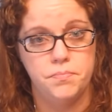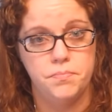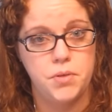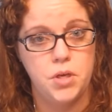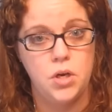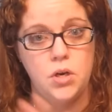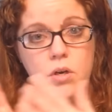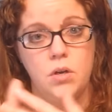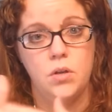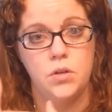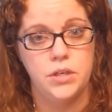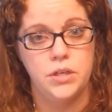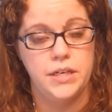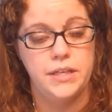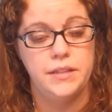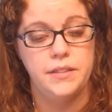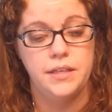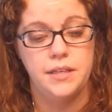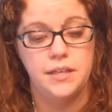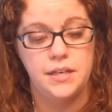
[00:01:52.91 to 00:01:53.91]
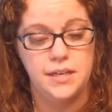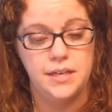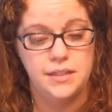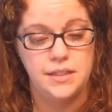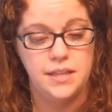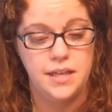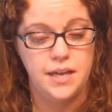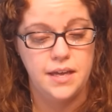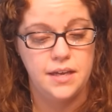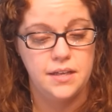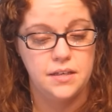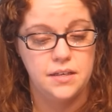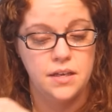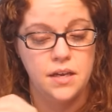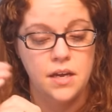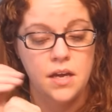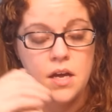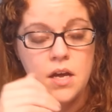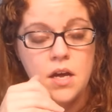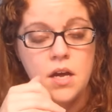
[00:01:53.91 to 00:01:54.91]
call or anything like that
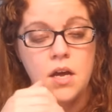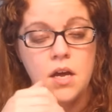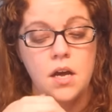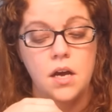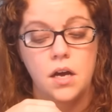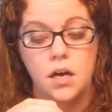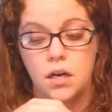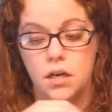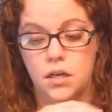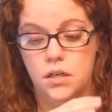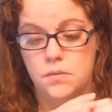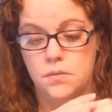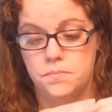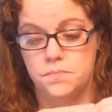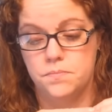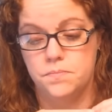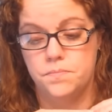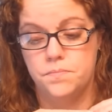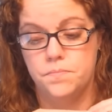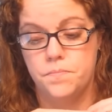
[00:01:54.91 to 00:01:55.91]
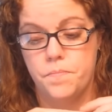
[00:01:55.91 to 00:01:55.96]
um,